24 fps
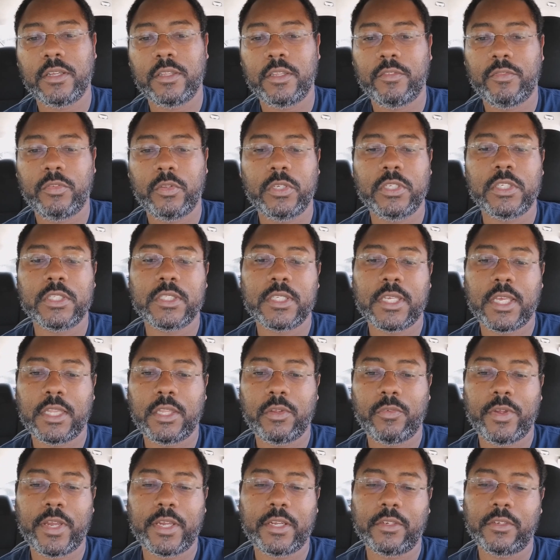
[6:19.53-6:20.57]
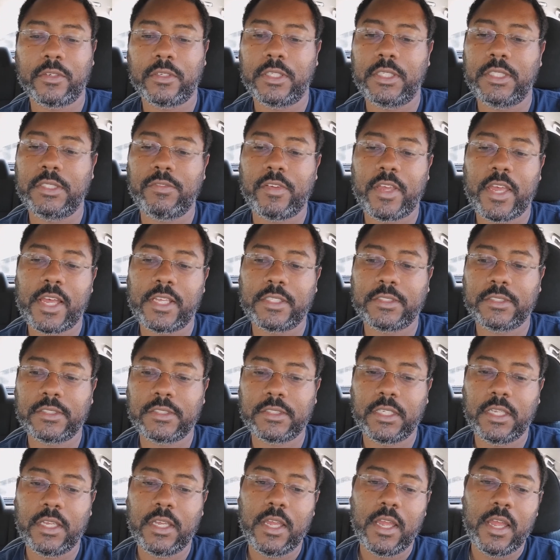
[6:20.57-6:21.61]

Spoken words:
if you just get the regular Leaf S.